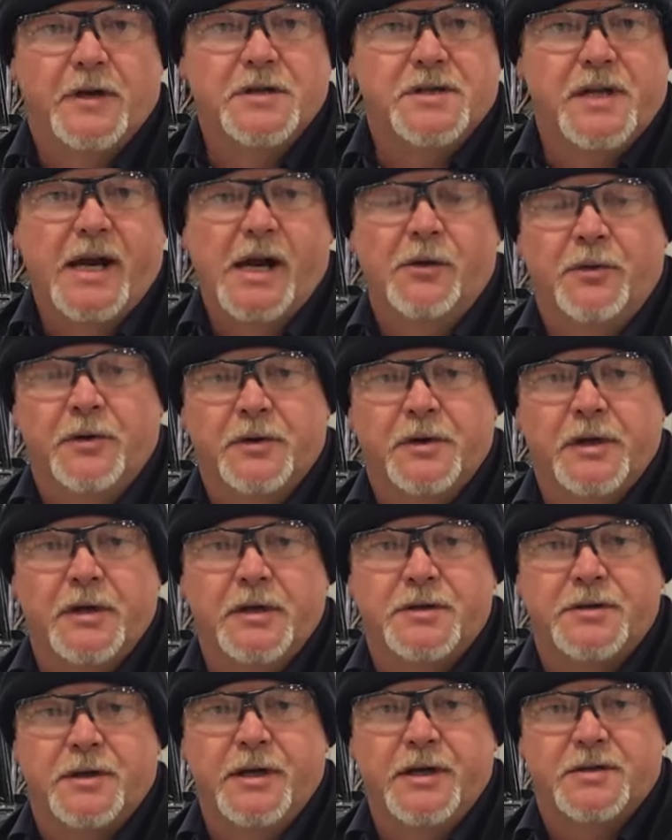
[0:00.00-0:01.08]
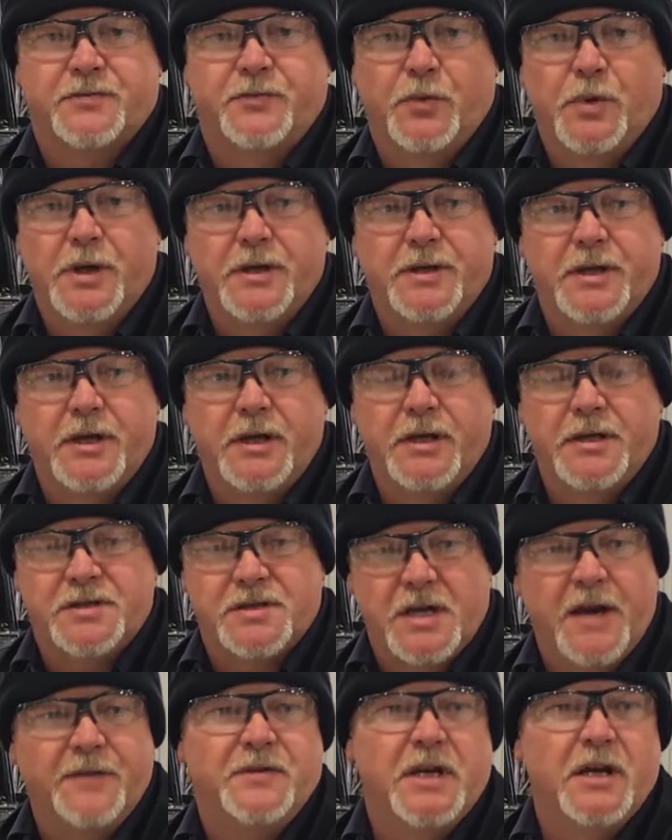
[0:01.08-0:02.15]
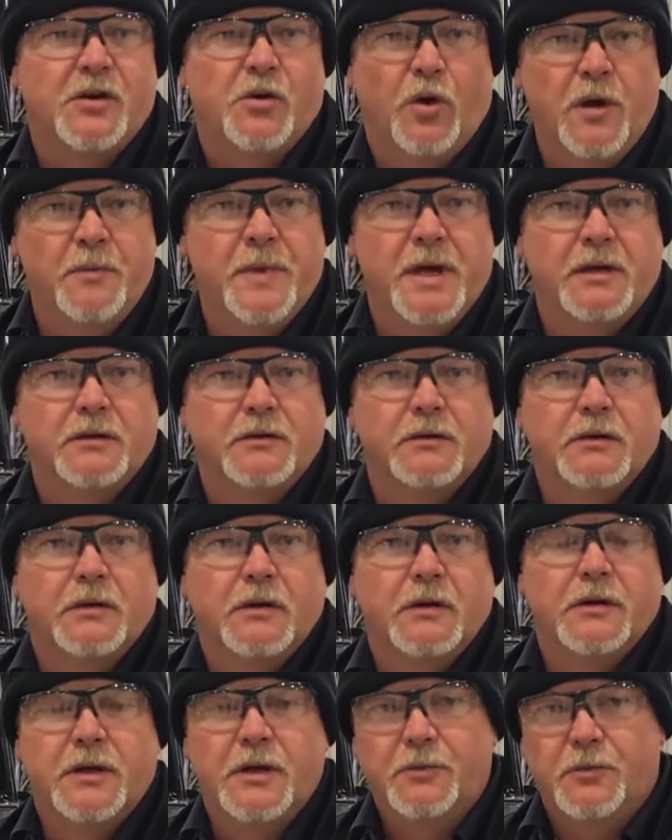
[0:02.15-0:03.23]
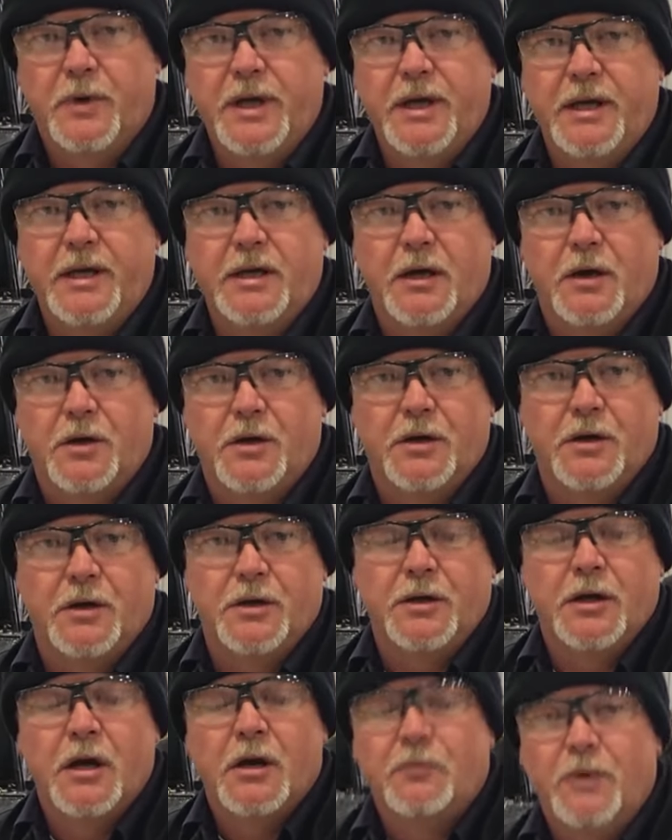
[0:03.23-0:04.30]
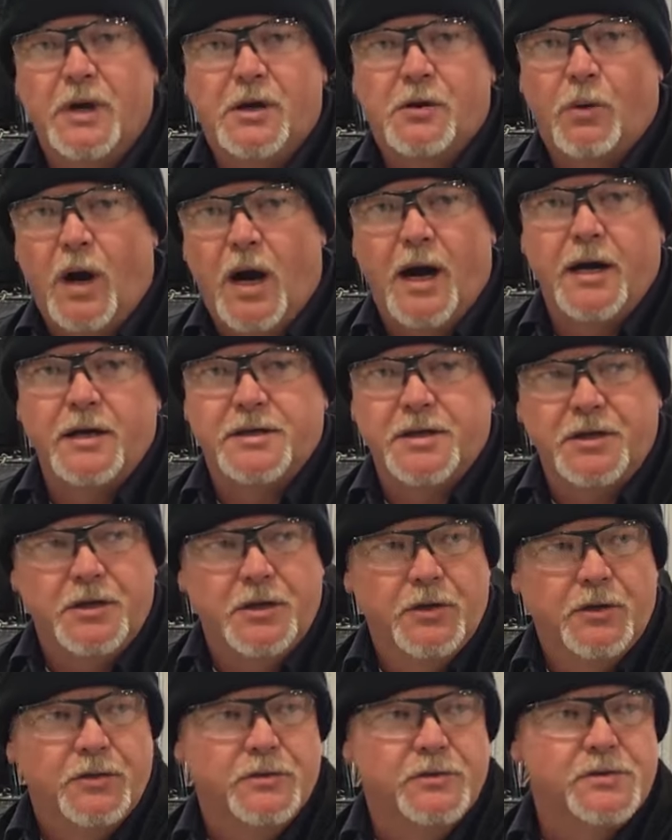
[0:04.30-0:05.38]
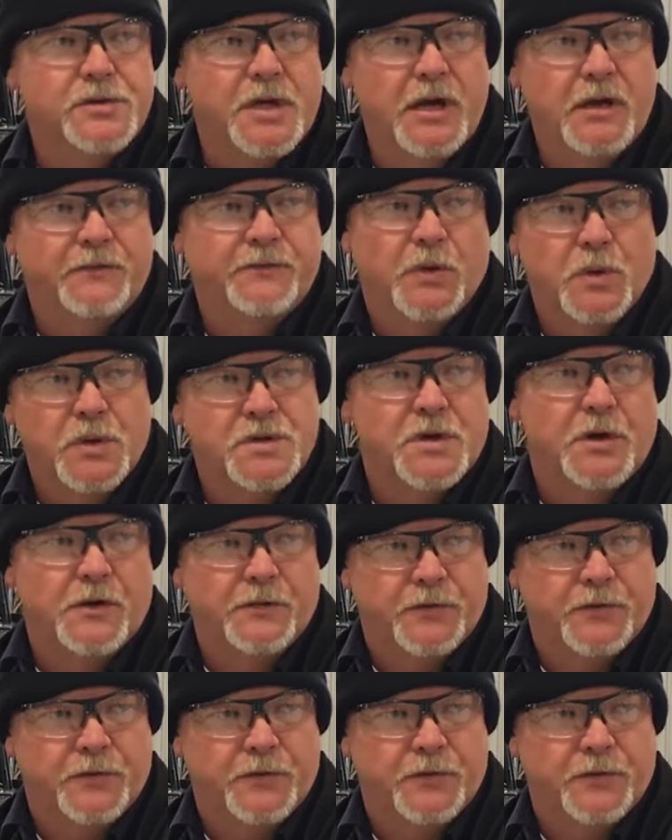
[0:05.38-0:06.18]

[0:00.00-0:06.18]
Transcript: first thing I want to address with the safety equipment that we are required to use at 4-Star